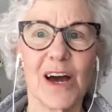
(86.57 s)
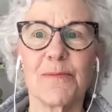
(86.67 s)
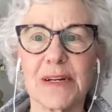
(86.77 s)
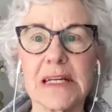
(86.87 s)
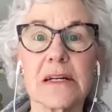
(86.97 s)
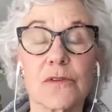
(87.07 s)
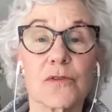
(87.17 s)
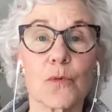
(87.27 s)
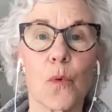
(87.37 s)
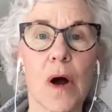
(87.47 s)
But Nina,
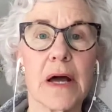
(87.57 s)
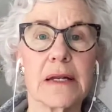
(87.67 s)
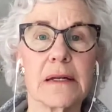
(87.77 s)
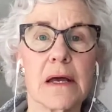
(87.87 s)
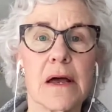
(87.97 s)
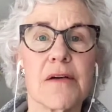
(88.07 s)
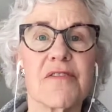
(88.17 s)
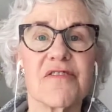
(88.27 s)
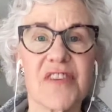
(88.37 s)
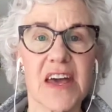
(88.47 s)
there's one
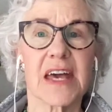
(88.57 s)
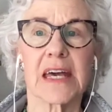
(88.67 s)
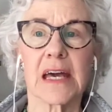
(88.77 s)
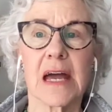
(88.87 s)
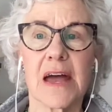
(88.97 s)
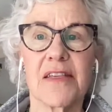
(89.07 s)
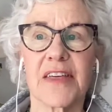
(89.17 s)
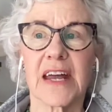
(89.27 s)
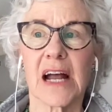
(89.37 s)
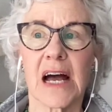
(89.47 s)
thing
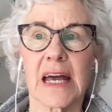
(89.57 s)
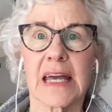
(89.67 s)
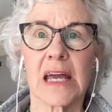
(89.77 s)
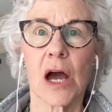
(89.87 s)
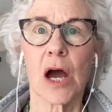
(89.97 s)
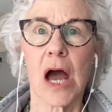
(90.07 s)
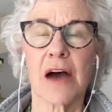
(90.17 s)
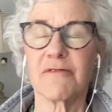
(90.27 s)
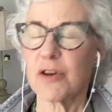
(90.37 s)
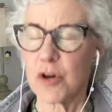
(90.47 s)
that I
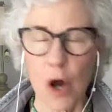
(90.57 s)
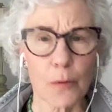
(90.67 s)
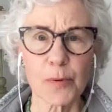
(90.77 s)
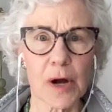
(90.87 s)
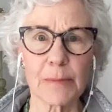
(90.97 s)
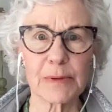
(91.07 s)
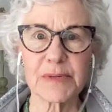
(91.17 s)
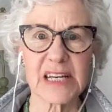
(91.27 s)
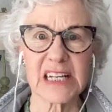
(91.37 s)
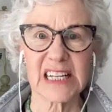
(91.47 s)
have no problem
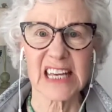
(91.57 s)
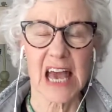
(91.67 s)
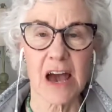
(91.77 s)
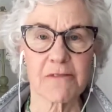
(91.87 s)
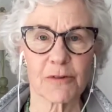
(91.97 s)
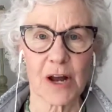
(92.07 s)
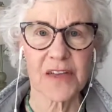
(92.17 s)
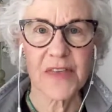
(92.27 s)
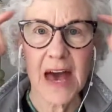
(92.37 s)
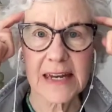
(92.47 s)
killing ever,
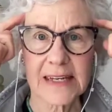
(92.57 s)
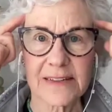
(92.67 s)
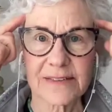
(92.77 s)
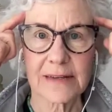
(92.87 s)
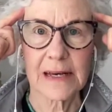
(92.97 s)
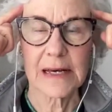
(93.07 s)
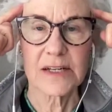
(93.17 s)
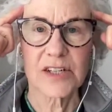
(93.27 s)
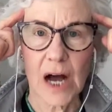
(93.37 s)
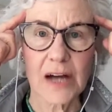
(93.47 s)
and that is
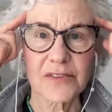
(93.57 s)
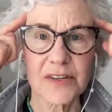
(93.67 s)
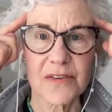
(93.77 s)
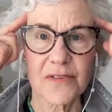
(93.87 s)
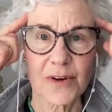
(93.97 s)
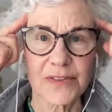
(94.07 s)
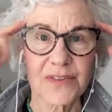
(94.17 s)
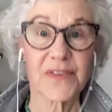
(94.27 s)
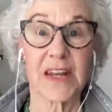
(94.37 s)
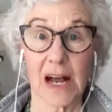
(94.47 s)
toxic thoughts
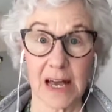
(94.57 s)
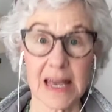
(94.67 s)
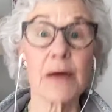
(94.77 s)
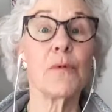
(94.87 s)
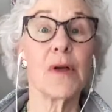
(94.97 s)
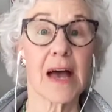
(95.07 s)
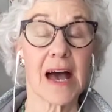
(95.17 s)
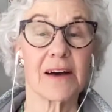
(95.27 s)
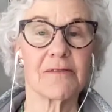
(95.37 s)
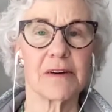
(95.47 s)
that I will
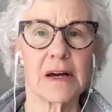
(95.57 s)
have